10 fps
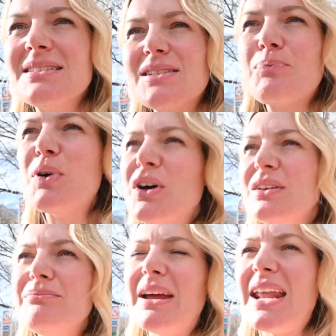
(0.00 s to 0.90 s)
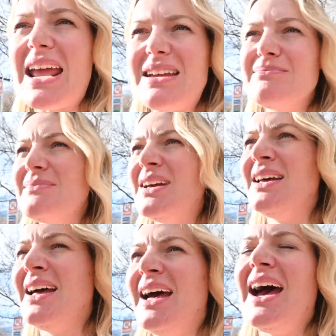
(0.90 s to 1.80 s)
to put my name.
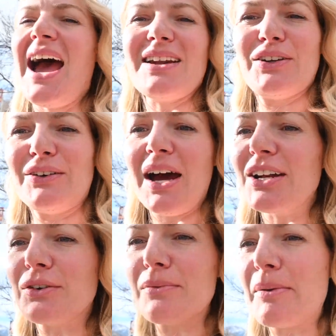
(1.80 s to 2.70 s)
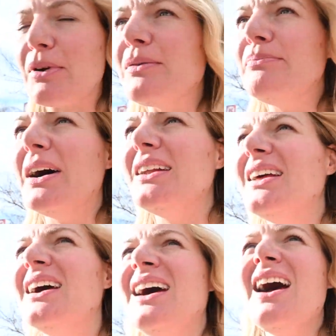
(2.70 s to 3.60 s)
I don't know. I don't remember, but
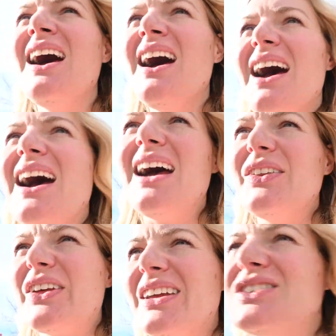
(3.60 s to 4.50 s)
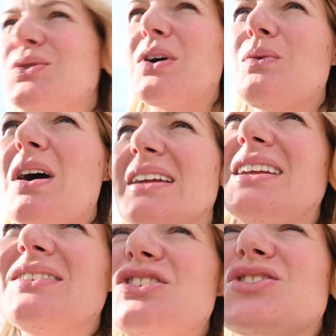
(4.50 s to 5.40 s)
I look like a dork walking
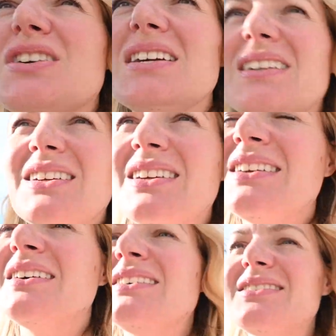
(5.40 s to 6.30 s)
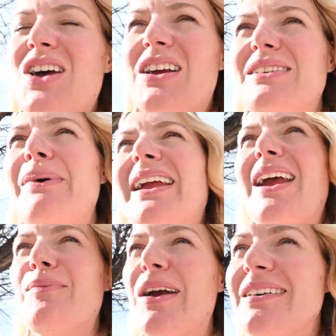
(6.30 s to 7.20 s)
down the street talking to my
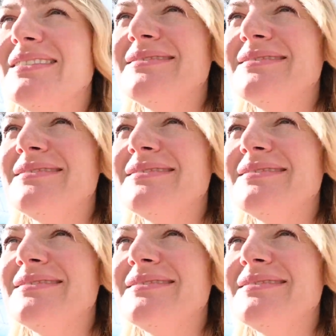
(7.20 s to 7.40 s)
camera.